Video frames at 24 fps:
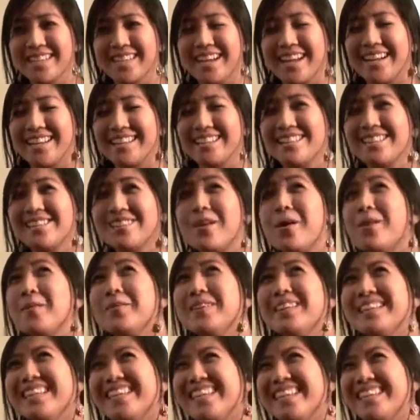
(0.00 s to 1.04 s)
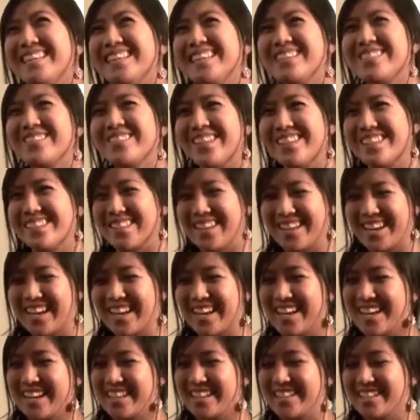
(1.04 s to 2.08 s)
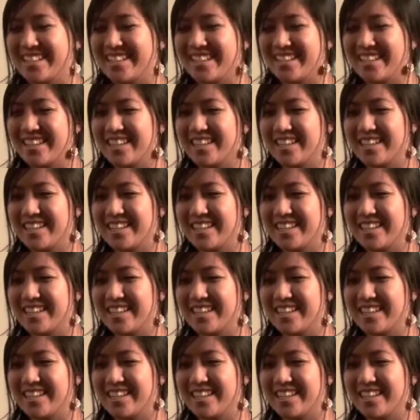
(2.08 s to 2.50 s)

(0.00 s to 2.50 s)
and I had so many kids raise their hand and,